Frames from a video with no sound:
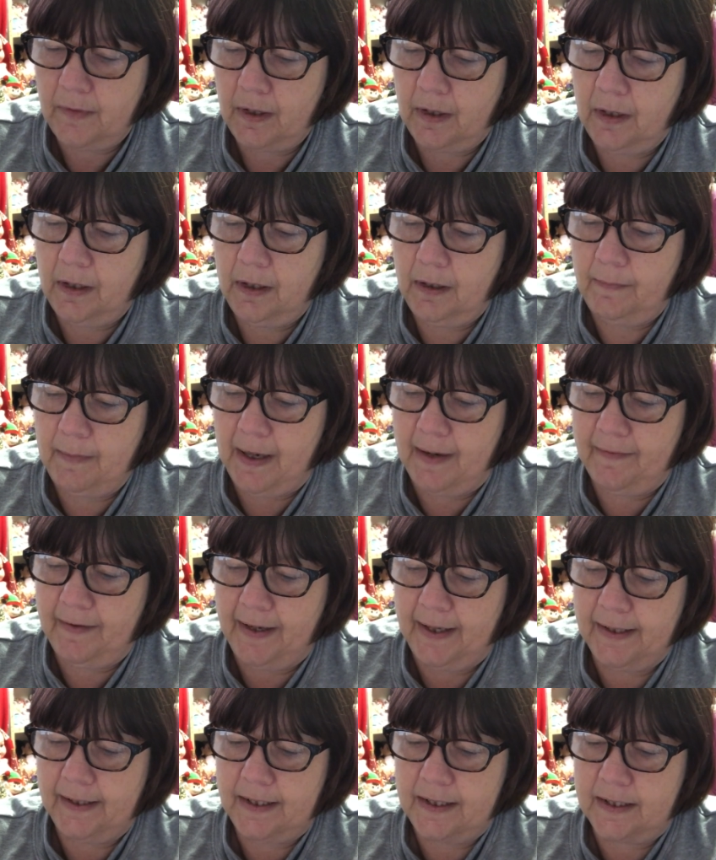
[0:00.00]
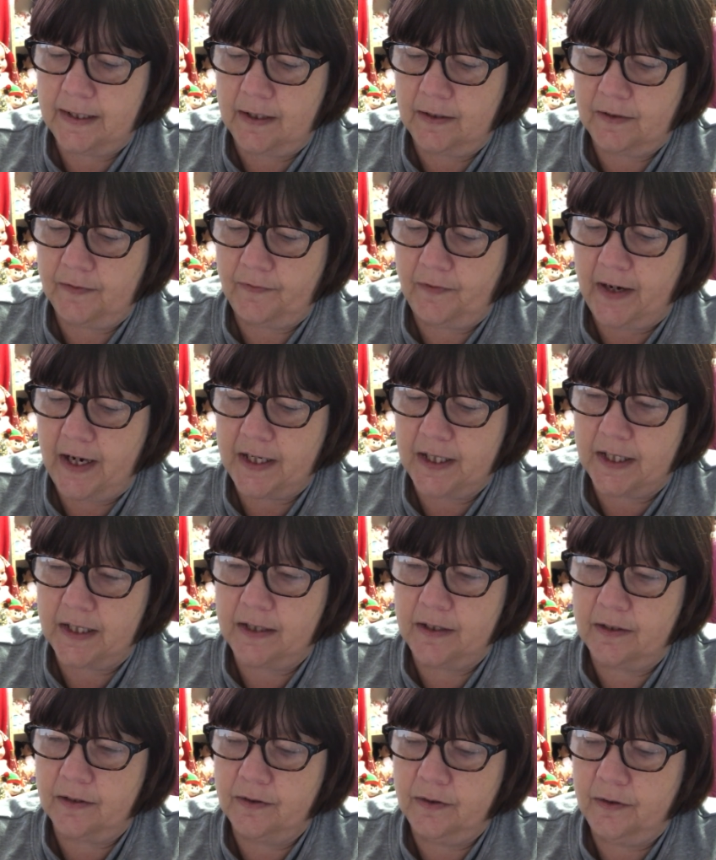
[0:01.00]
I've had the dolls for ages
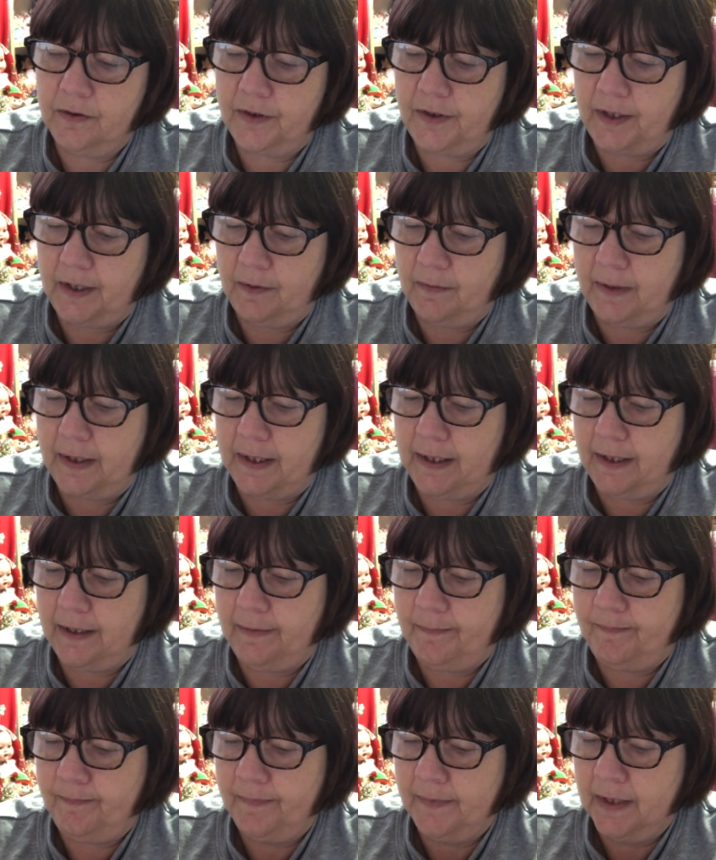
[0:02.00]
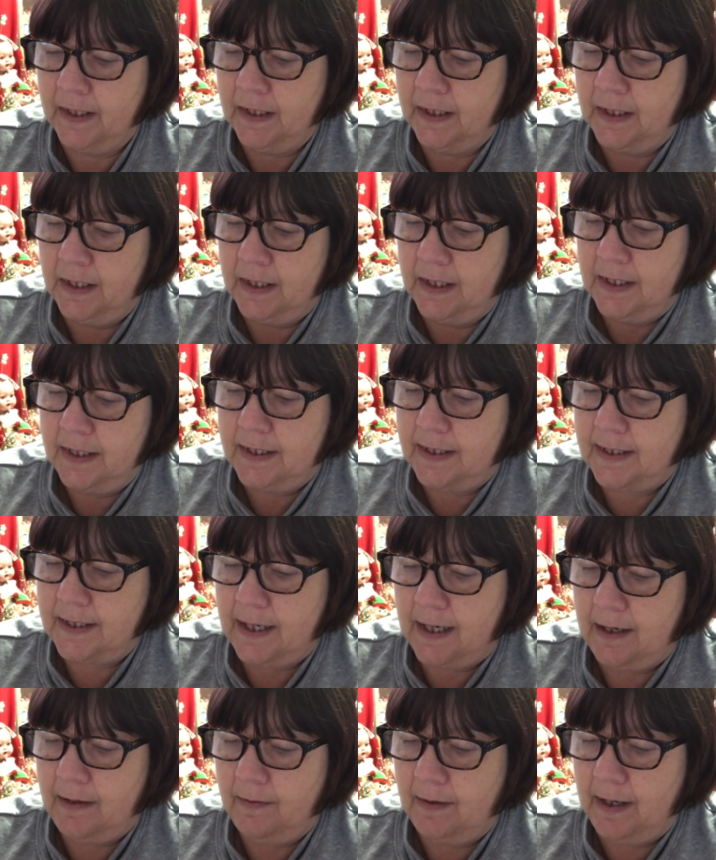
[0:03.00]
and done nothing with them,
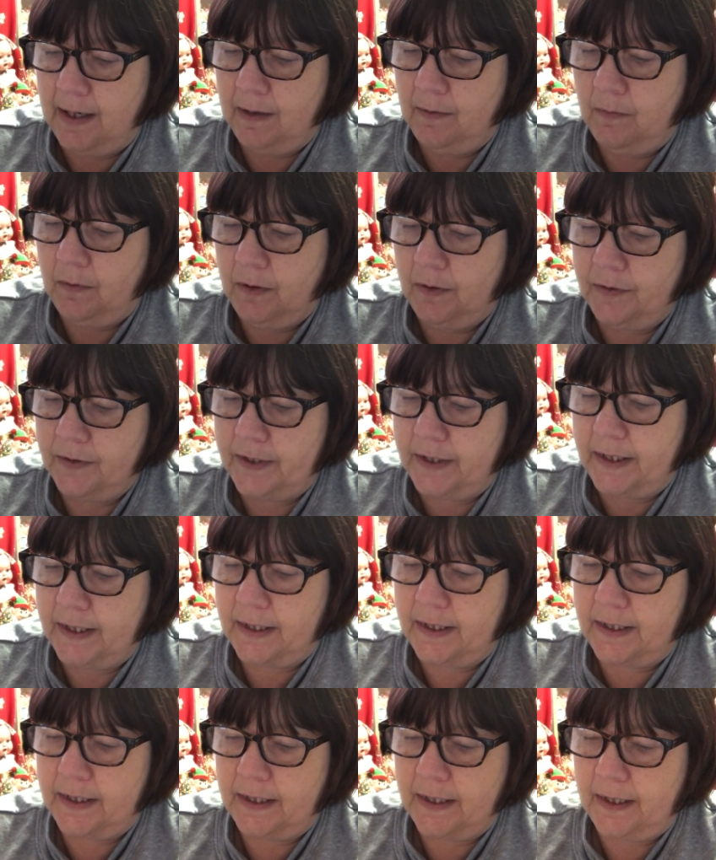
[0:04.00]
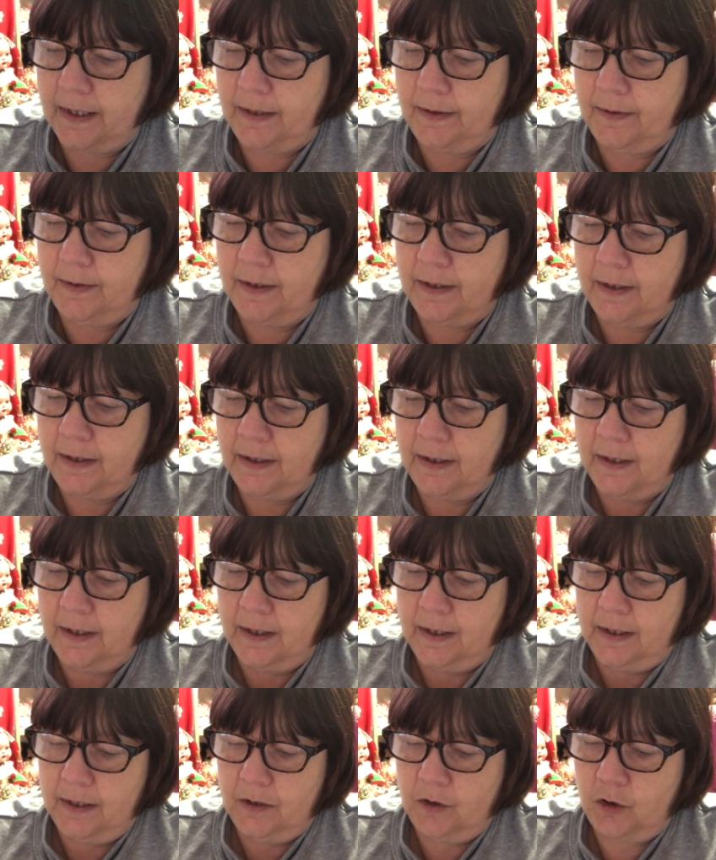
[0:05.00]
so I wanted to
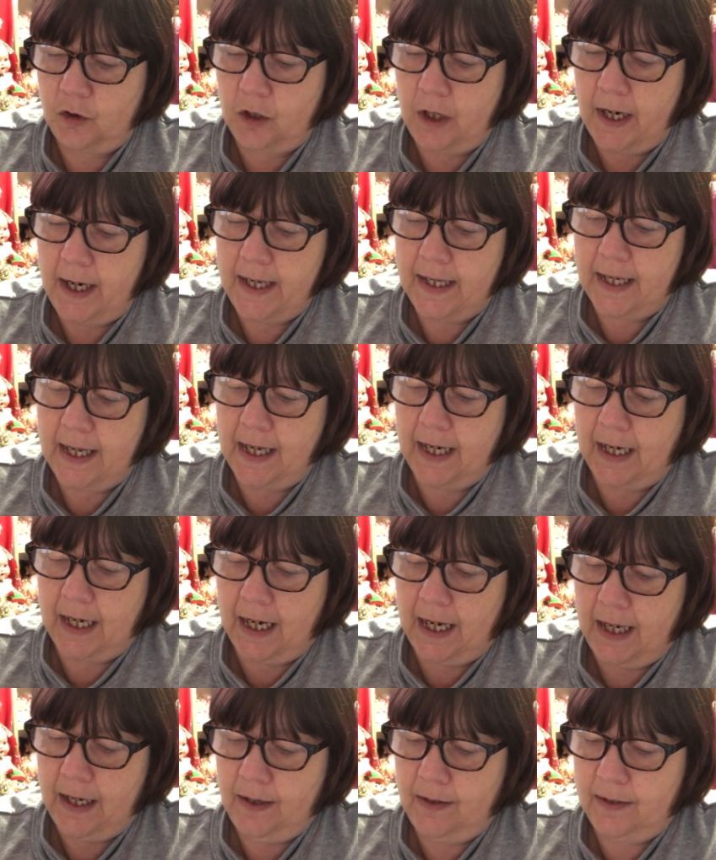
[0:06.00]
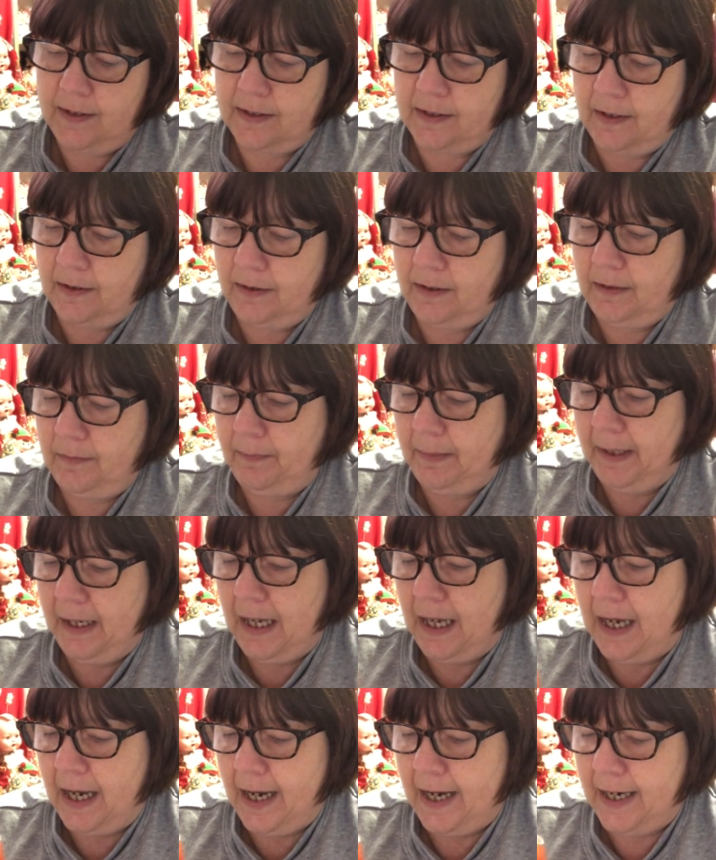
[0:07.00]
try their clothes on the
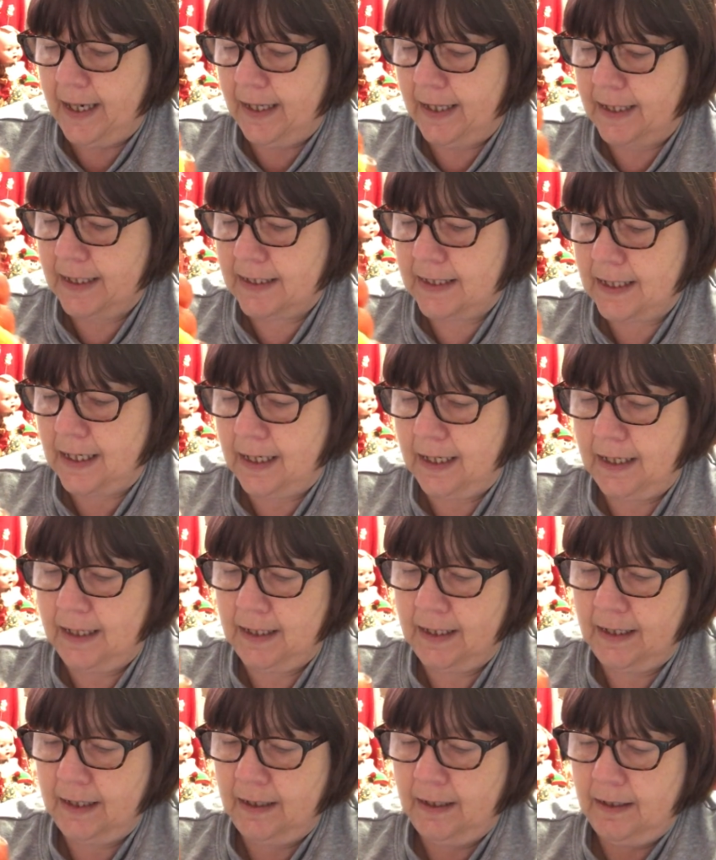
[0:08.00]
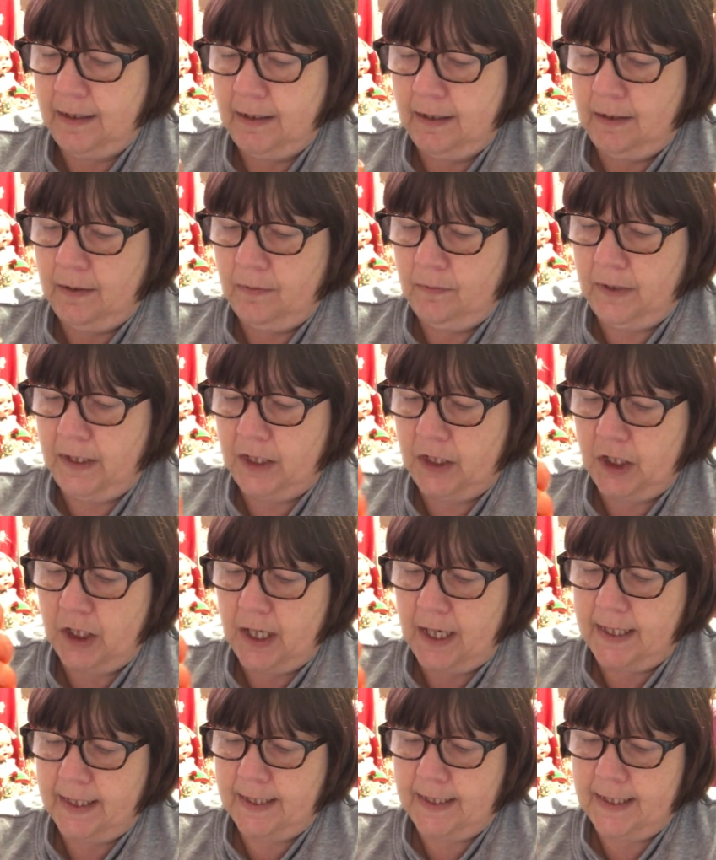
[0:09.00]
Blythes, which
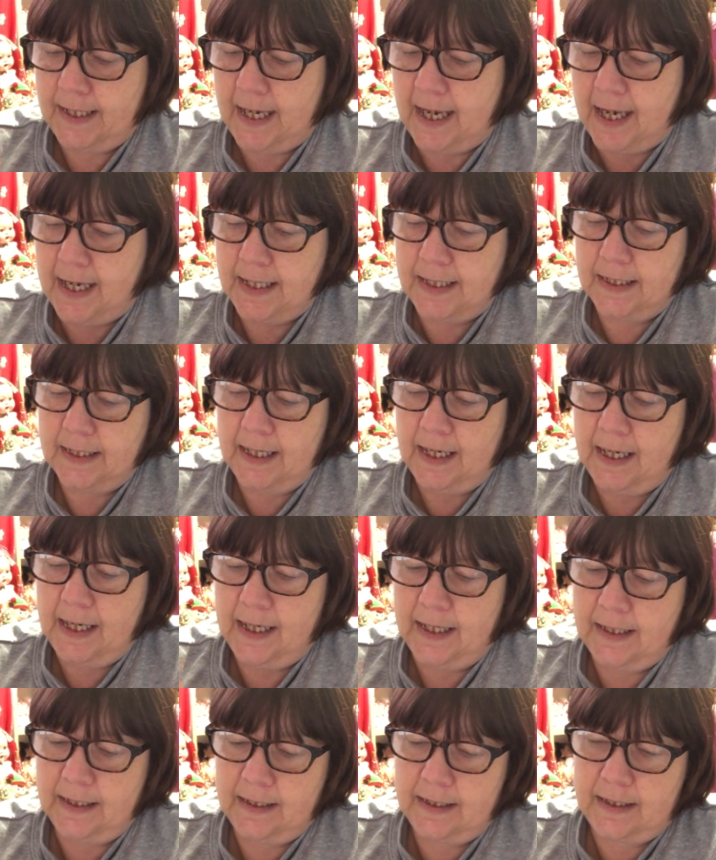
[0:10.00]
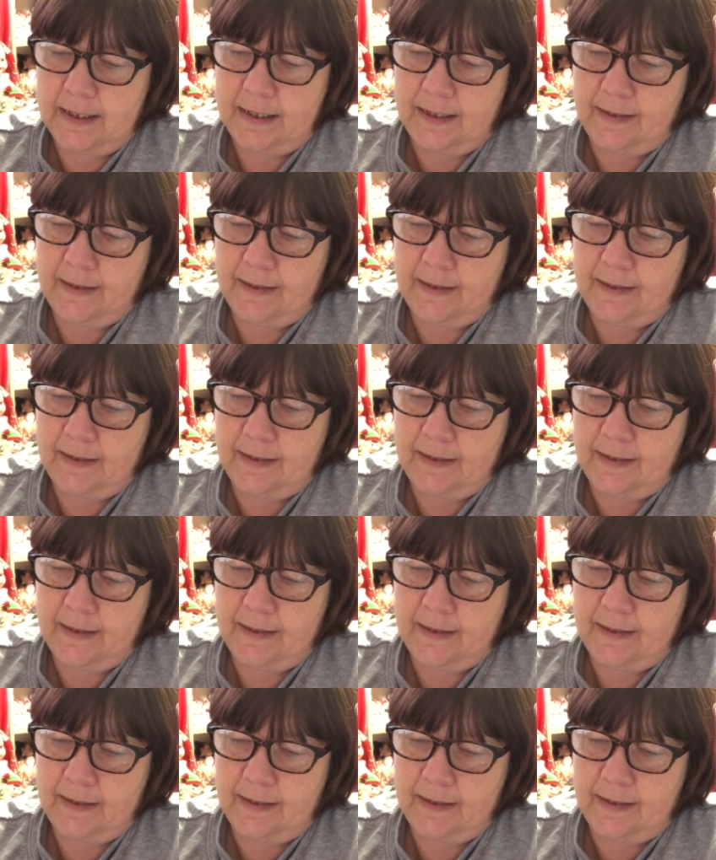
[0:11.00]
I did. And